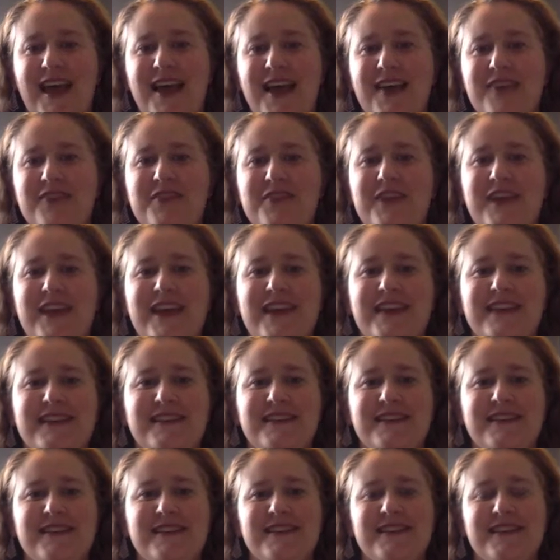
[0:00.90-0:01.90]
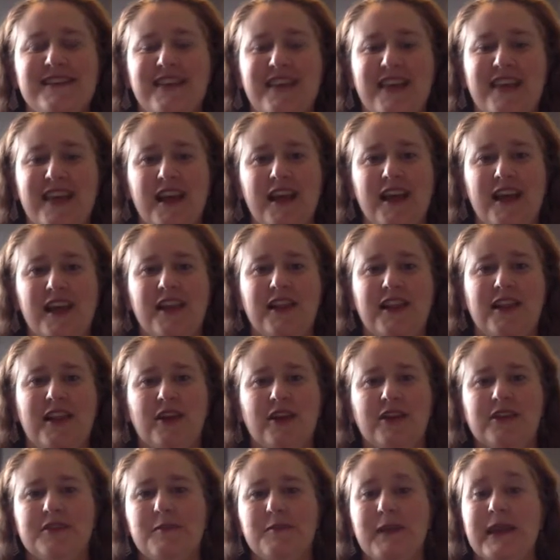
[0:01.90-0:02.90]
Hi friends!
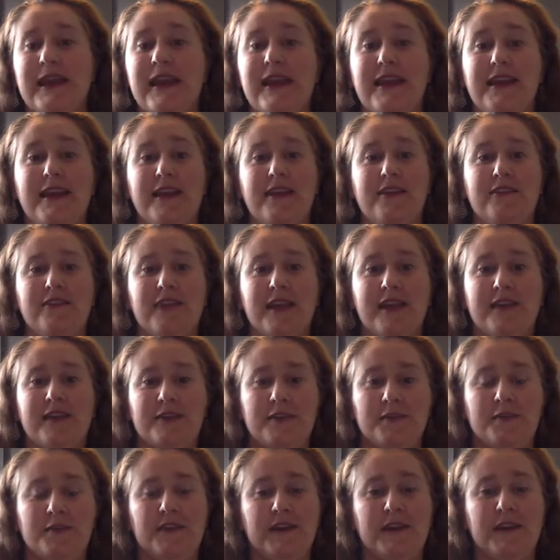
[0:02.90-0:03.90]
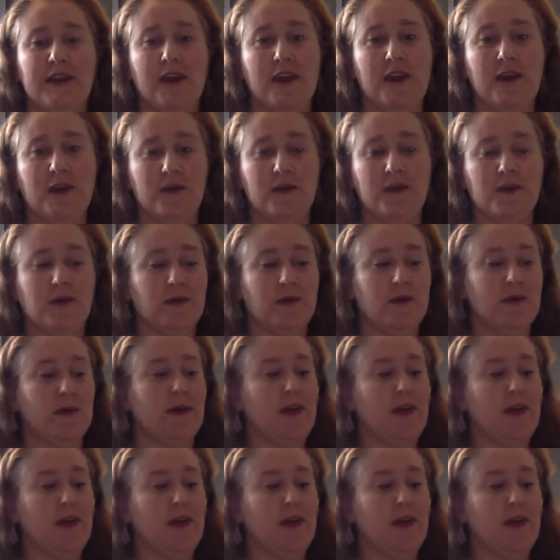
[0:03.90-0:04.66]
Lark's making another floss tube video.